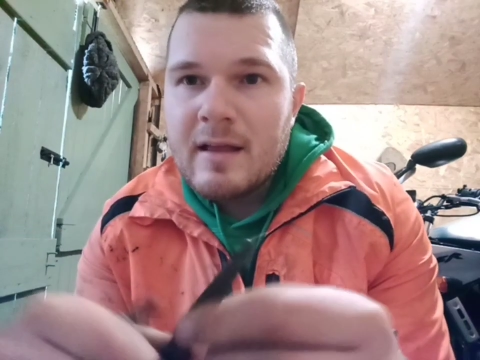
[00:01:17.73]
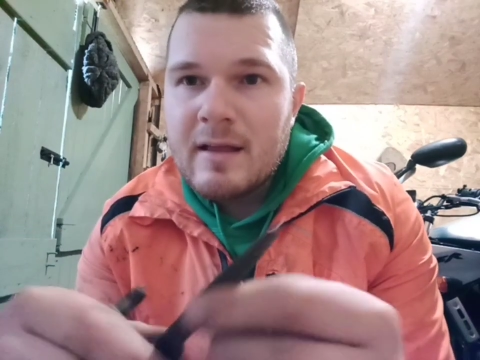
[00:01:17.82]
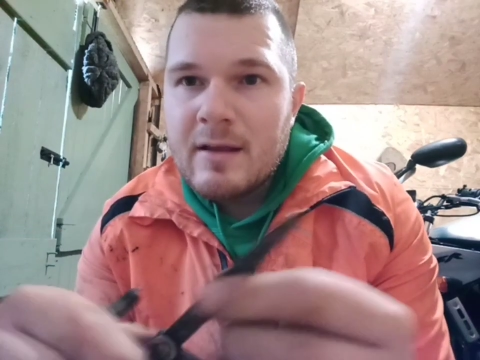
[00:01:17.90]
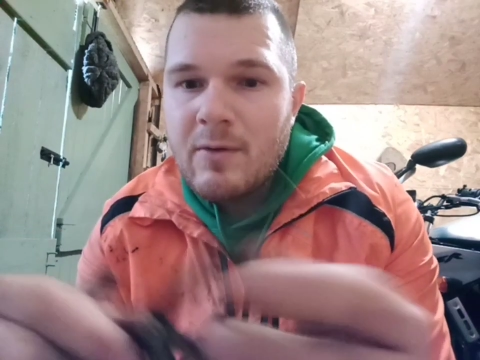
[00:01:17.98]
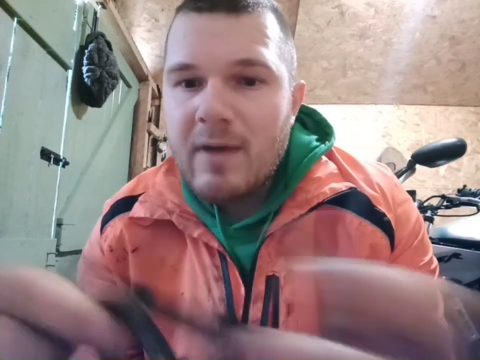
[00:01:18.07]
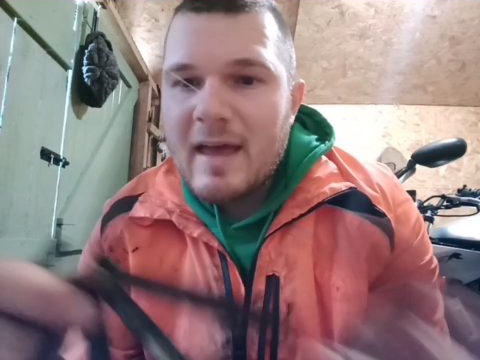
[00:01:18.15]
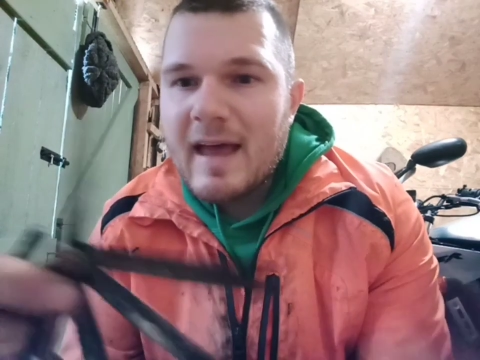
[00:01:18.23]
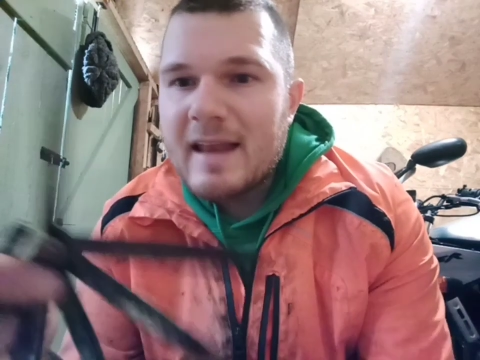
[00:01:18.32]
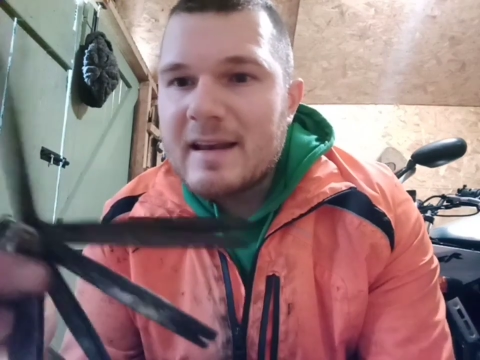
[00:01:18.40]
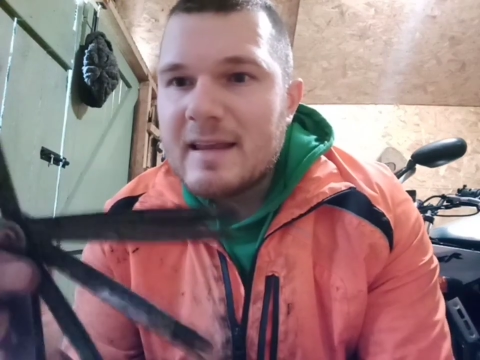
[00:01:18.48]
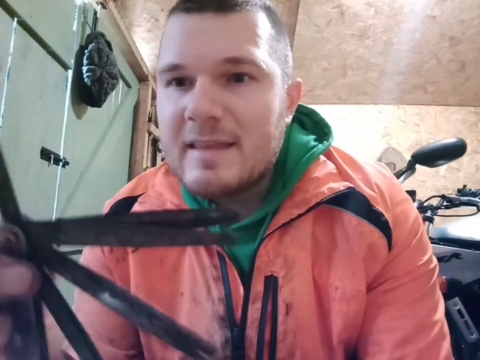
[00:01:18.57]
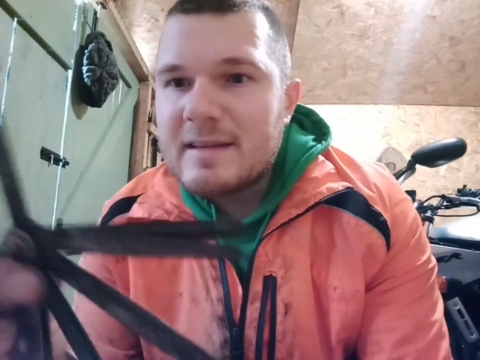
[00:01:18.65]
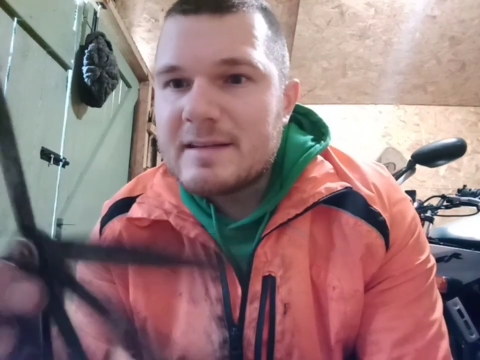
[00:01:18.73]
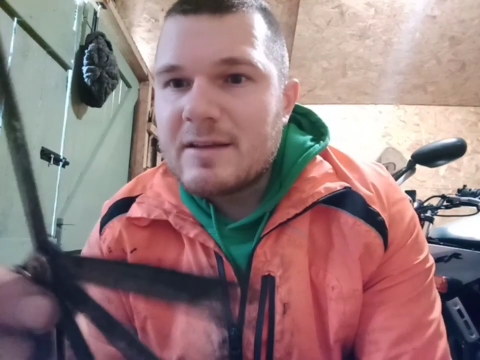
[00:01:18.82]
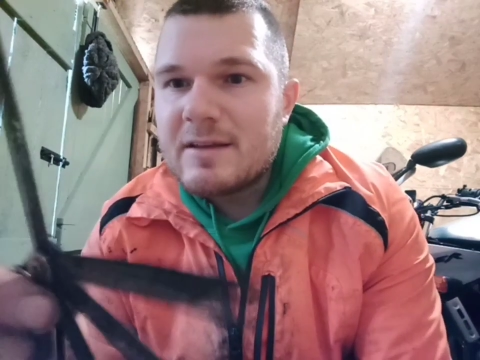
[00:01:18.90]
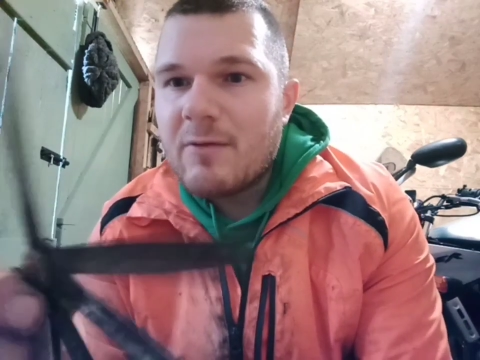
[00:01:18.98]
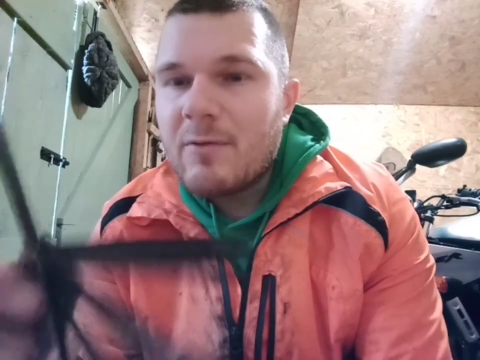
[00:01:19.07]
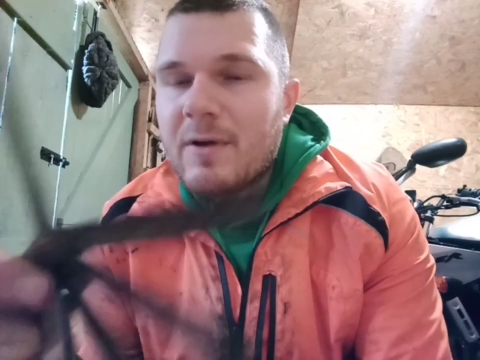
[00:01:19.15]
quite handily. This has
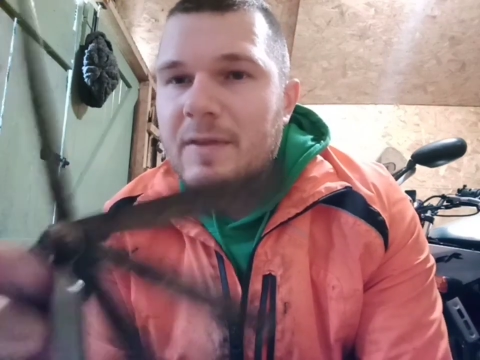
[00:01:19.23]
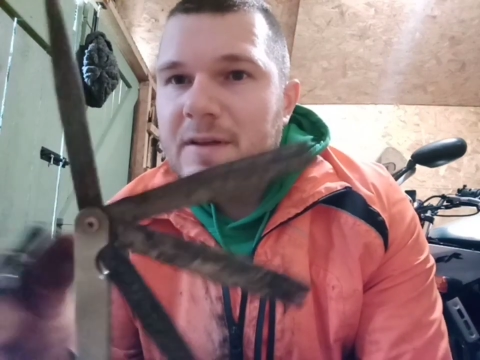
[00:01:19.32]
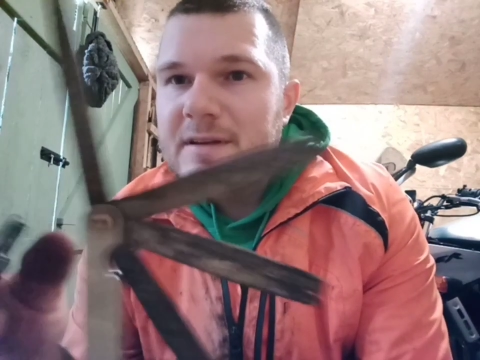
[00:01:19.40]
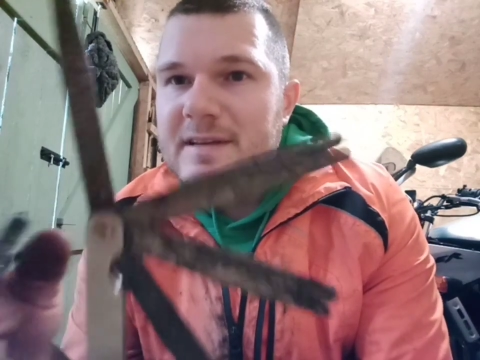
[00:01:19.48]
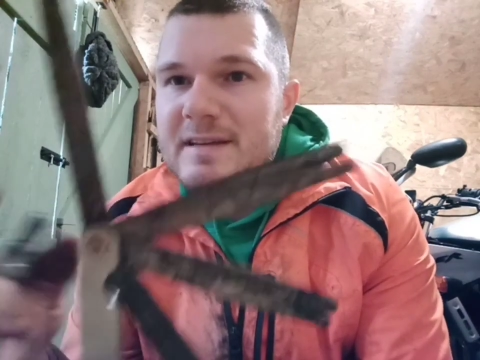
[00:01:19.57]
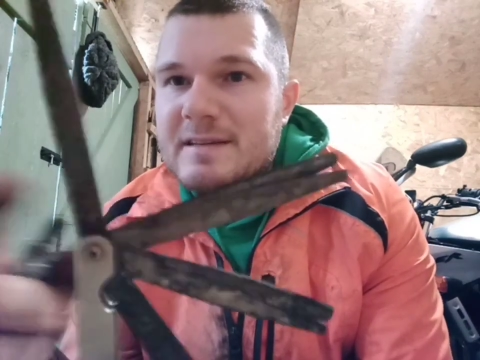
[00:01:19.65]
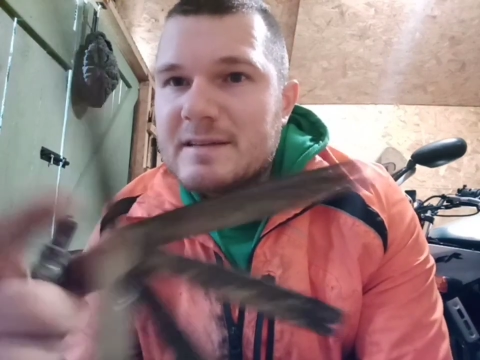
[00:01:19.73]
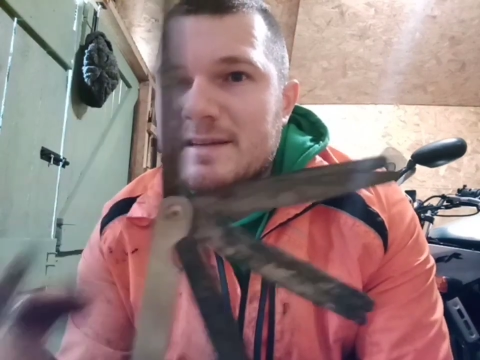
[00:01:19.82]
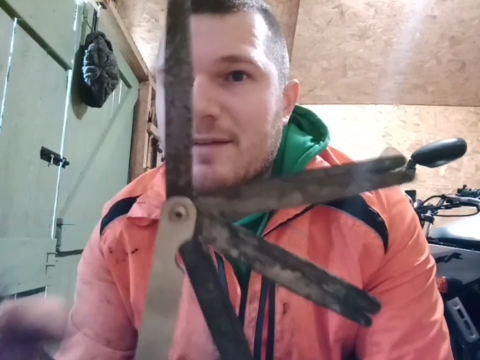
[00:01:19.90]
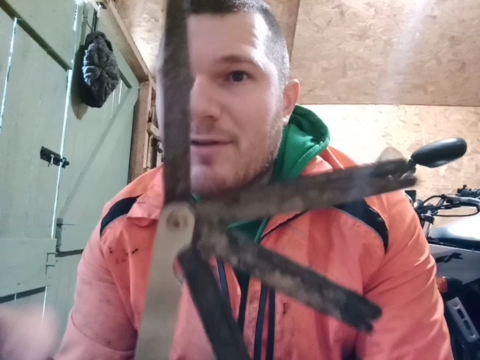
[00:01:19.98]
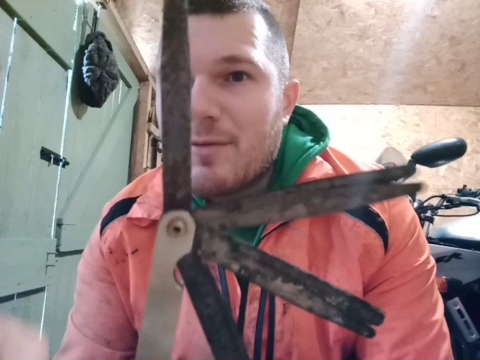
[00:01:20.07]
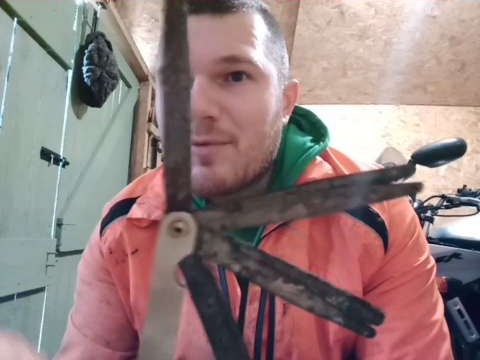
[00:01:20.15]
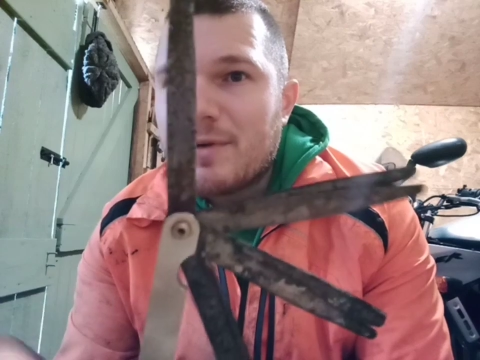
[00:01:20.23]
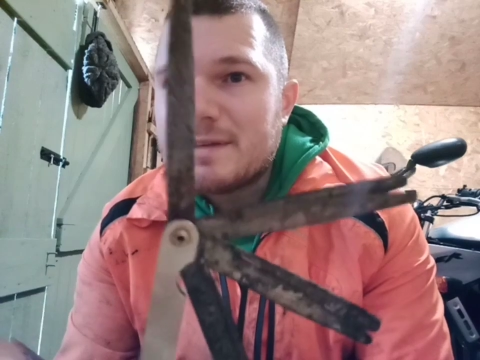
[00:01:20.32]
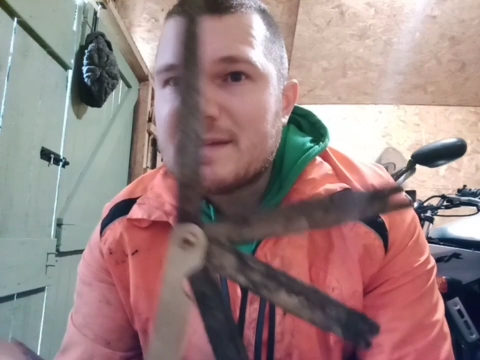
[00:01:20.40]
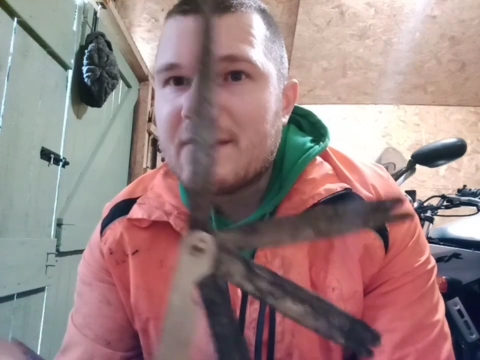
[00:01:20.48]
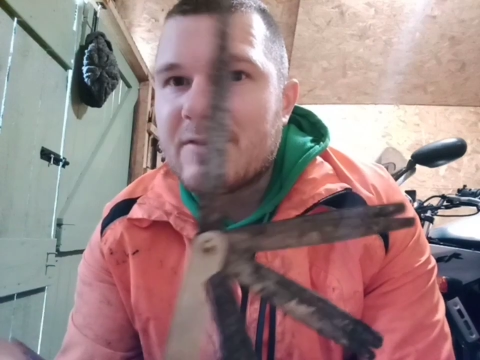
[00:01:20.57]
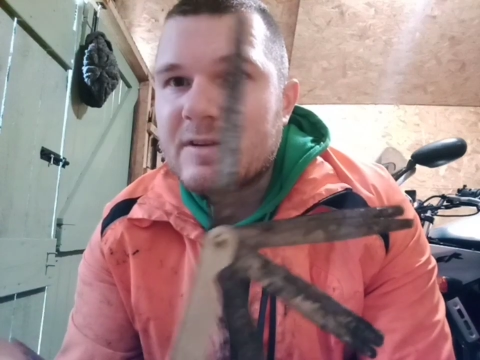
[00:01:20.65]
got one that is
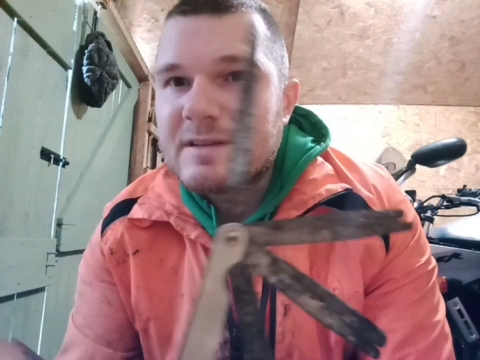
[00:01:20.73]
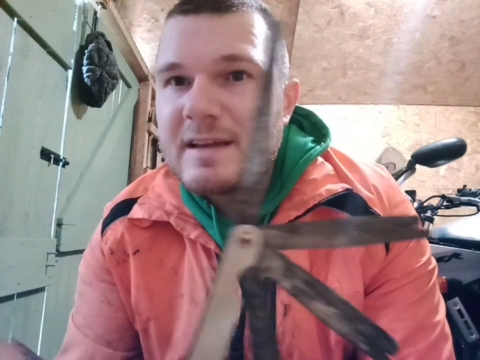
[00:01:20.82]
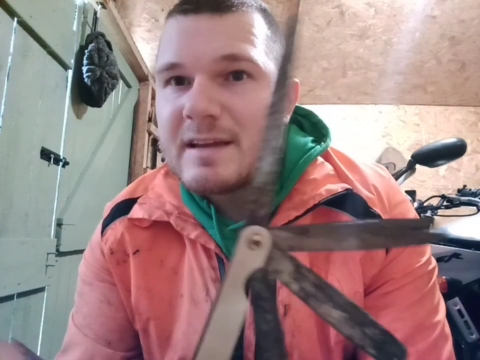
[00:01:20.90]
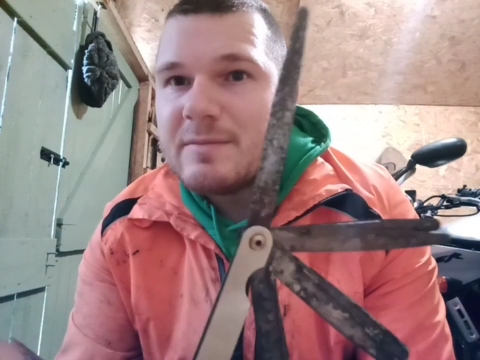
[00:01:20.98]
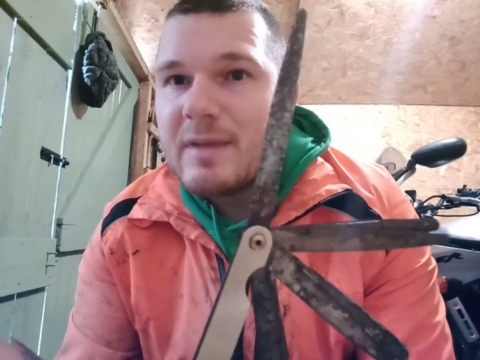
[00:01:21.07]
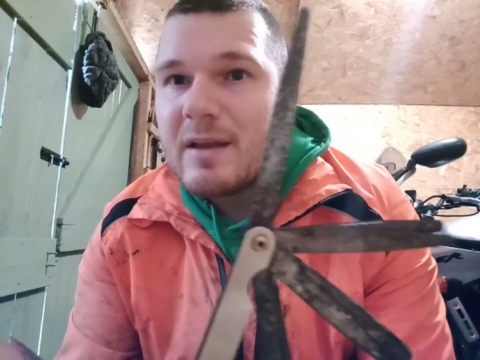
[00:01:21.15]
0.76